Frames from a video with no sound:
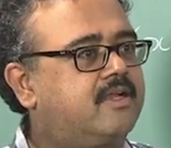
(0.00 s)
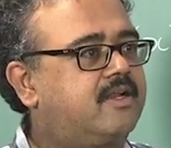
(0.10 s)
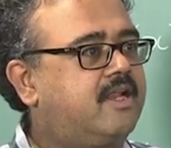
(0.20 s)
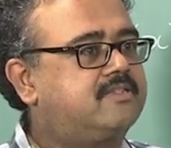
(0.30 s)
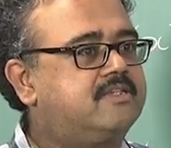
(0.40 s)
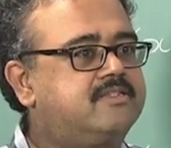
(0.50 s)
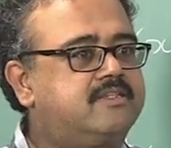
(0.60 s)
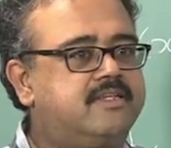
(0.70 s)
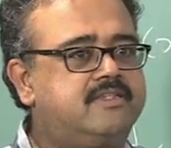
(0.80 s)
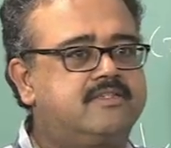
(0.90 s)
class
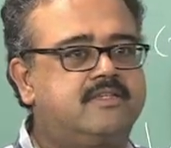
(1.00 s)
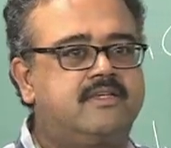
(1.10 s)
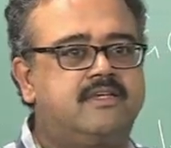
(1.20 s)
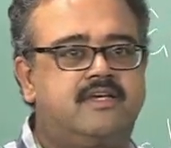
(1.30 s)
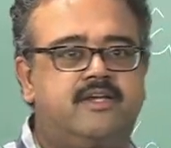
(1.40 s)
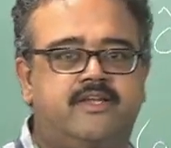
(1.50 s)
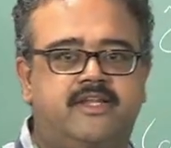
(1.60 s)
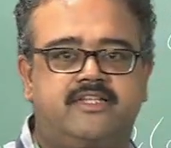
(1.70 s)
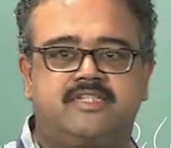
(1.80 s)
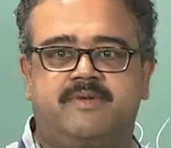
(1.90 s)
densities, and you
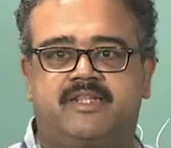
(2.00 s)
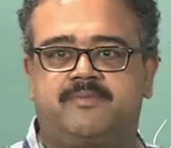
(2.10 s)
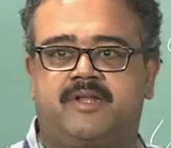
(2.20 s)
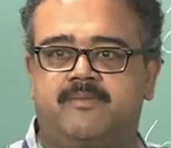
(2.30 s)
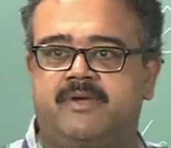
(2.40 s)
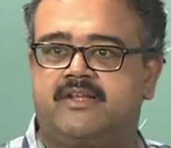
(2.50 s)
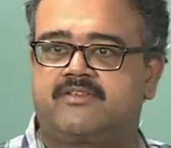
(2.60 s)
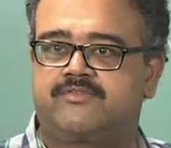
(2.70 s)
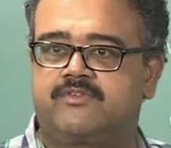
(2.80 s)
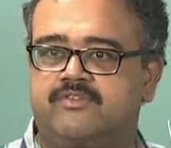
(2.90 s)
can estimate the parameters
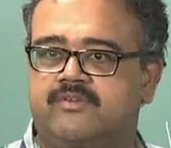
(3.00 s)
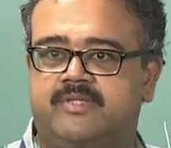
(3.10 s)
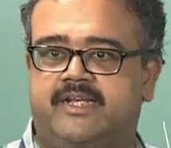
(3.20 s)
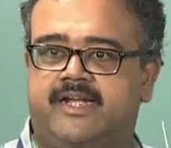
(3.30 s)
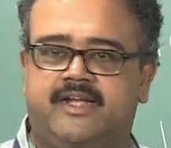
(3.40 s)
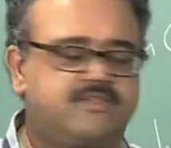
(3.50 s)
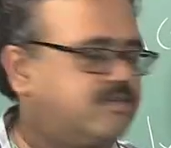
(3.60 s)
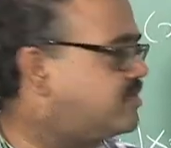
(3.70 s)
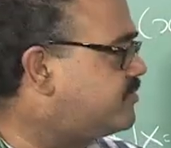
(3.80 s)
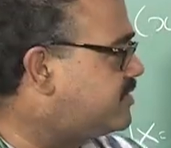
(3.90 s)
of those from the data and so
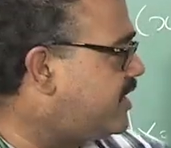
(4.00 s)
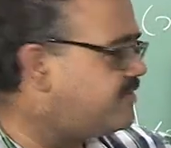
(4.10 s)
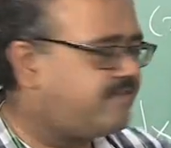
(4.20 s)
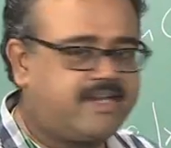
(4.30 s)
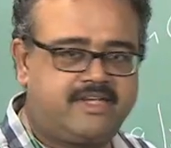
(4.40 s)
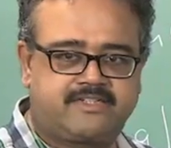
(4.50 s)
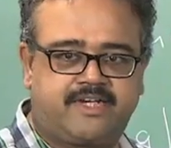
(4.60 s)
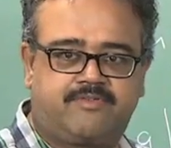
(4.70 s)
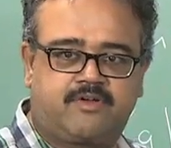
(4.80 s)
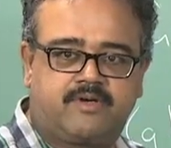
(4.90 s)
on and so forth. That is fairly
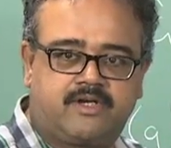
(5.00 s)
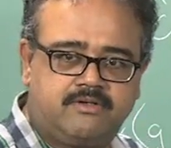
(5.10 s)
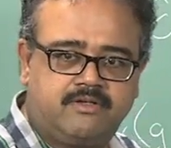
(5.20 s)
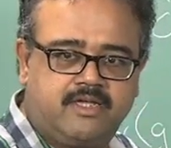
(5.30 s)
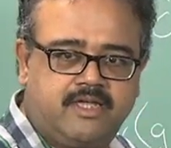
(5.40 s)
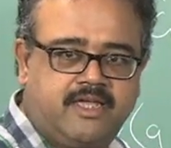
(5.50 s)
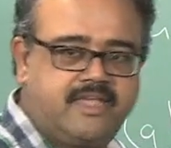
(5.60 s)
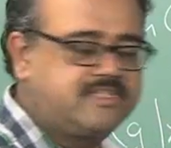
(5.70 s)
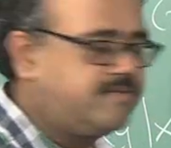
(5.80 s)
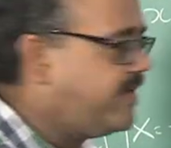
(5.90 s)
straightforward to
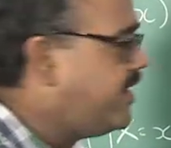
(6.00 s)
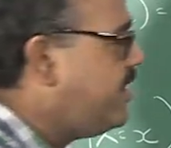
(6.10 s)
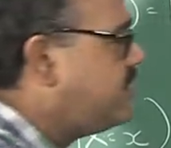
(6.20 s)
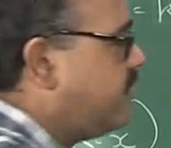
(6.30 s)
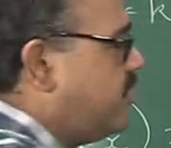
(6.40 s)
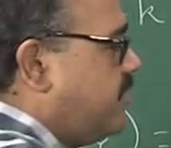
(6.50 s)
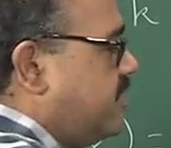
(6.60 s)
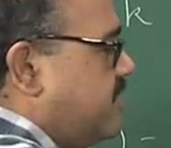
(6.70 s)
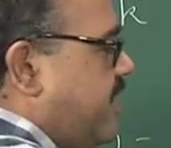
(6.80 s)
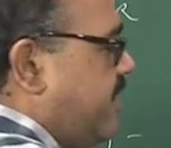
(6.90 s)
estimate, right. So what about
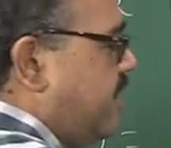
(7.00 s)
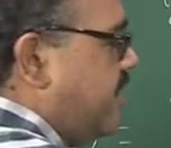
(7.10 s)
this guy?